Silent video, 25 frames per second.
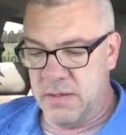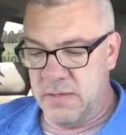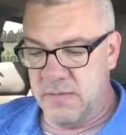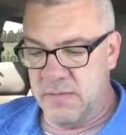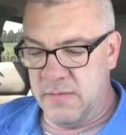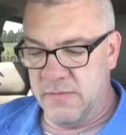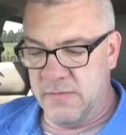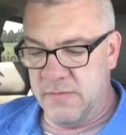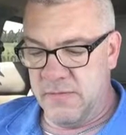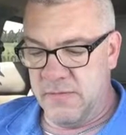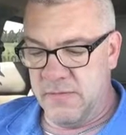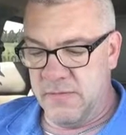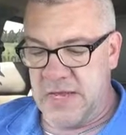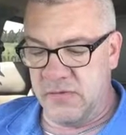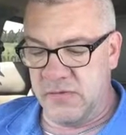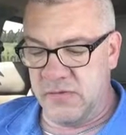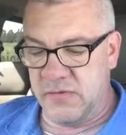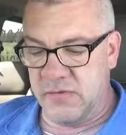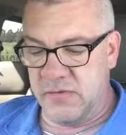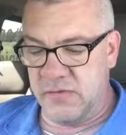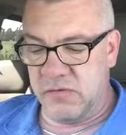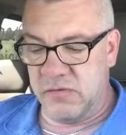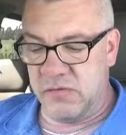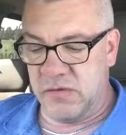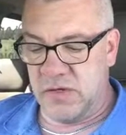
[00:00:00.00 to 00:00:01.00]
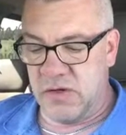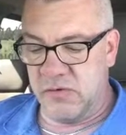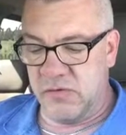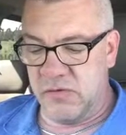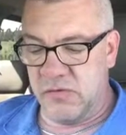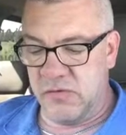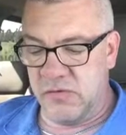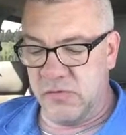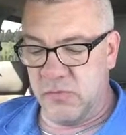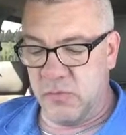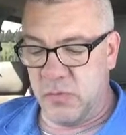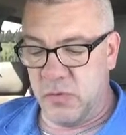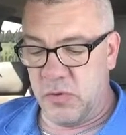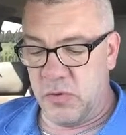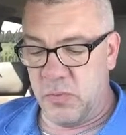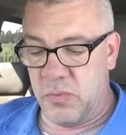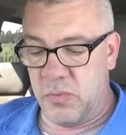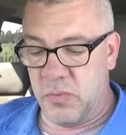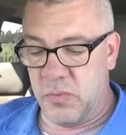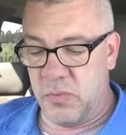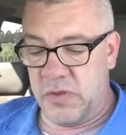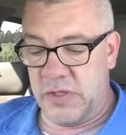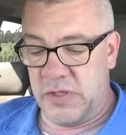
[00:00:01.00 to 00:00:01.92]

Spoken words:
Flight at angle is larger in sport mode.